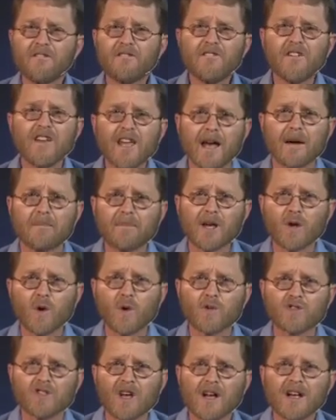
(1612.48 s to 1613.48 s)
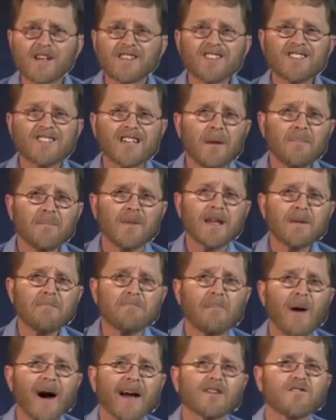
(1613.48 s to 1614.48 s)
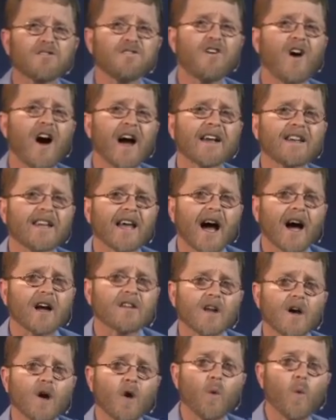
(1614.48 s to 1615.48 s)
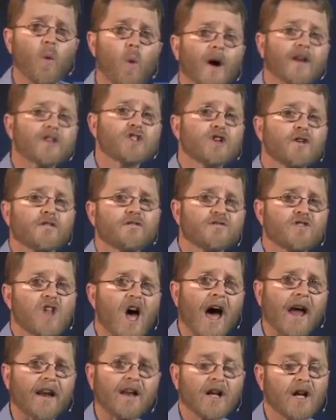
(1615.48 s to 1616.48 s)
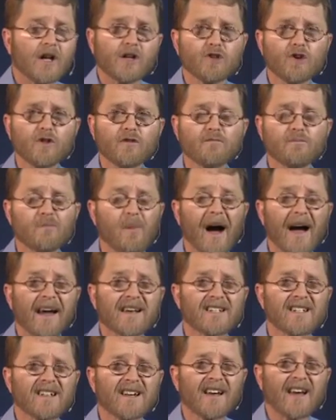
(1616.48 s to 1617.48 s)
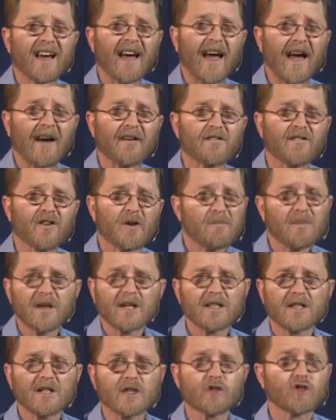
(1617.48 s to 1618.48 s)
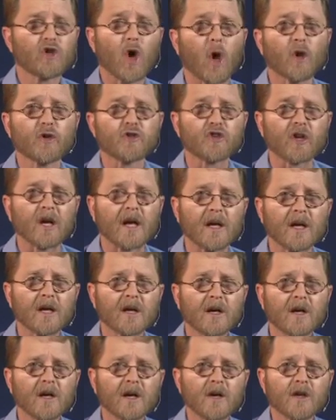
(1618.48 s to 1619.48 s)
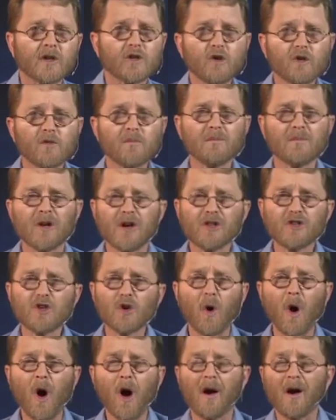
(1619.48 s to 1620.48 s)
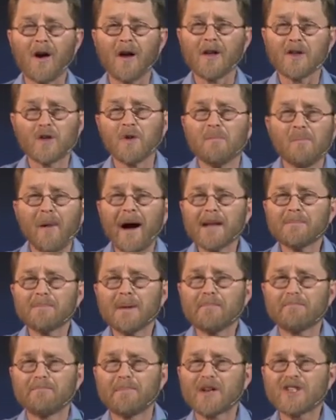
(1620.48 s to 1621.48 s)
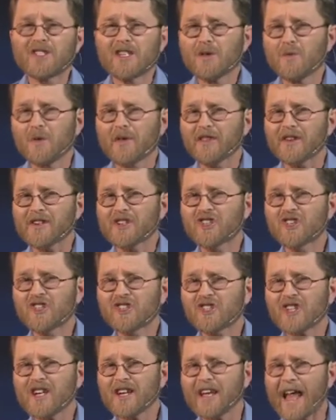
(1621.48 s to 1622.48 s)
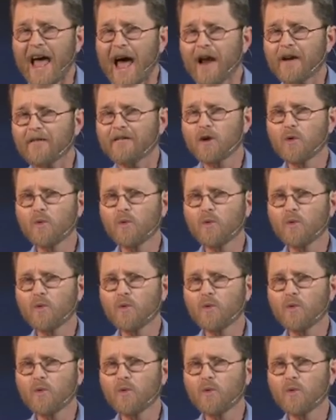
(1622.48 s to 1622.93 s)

fear because somebody might find out what you've done. You might have committed adultery. You, you, are, you might be busy with a sin out of the